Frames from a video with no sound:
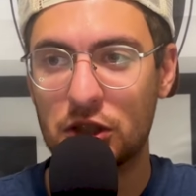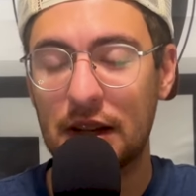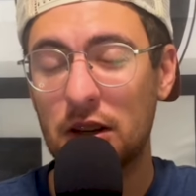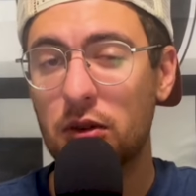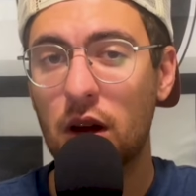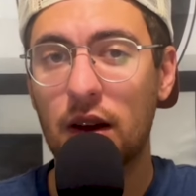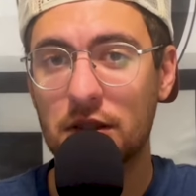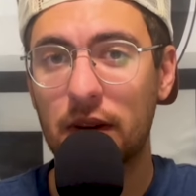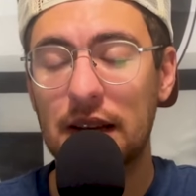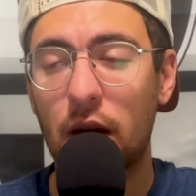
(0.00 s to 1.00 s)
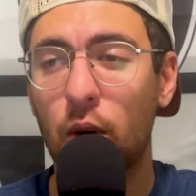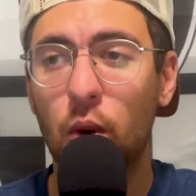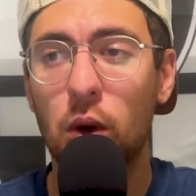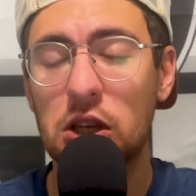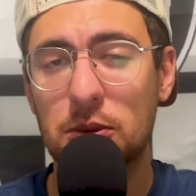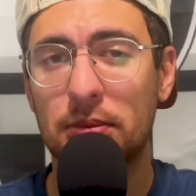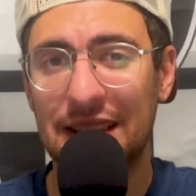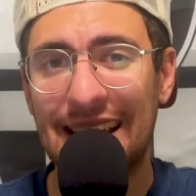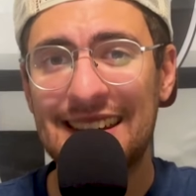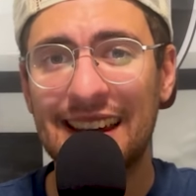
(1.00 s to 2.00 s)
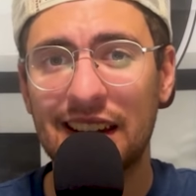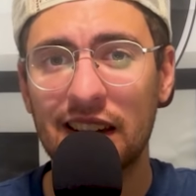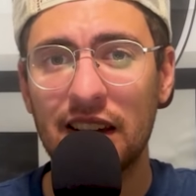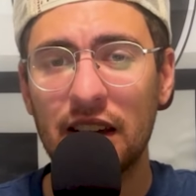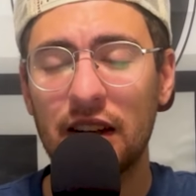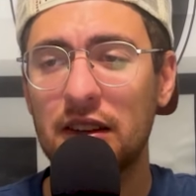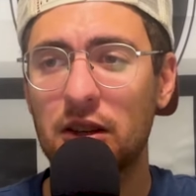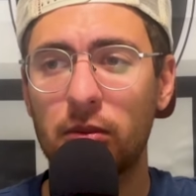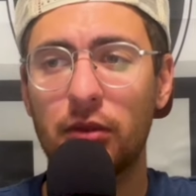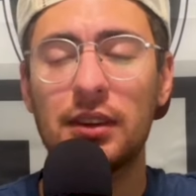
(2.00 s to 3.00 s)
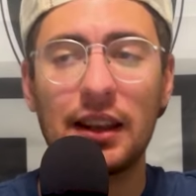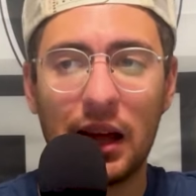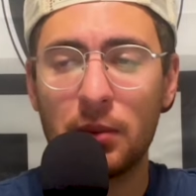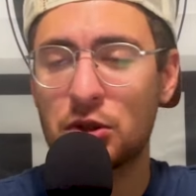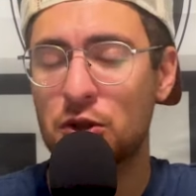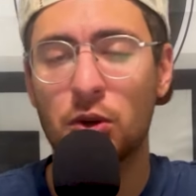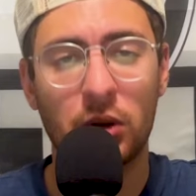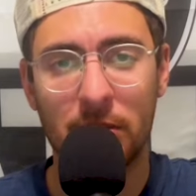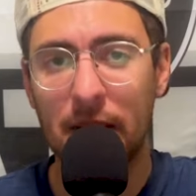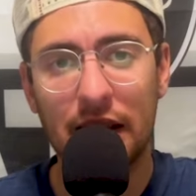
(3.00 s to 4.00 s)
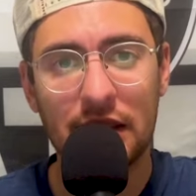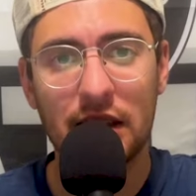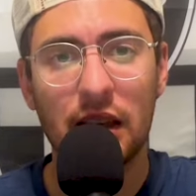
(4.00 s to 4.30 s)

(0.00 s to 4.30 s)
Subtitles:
I don't know as of right now who is playing in terms of Nate Hobbs or Corian Bennett,